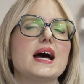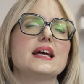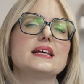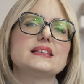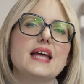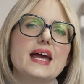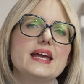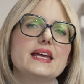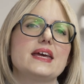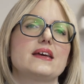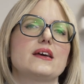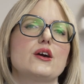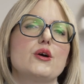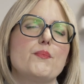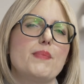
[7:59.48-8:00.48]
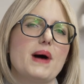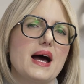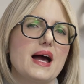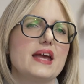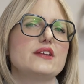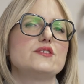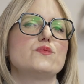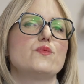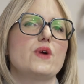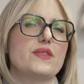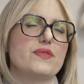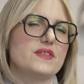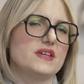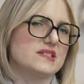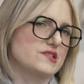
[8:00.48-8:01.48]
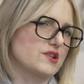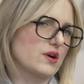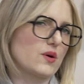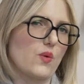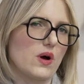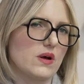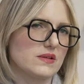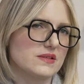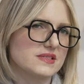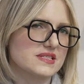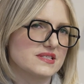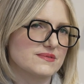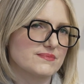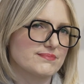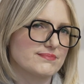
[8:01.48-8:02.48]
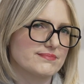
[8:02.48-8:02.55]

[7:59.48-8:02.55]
I like it combined with these dark walls.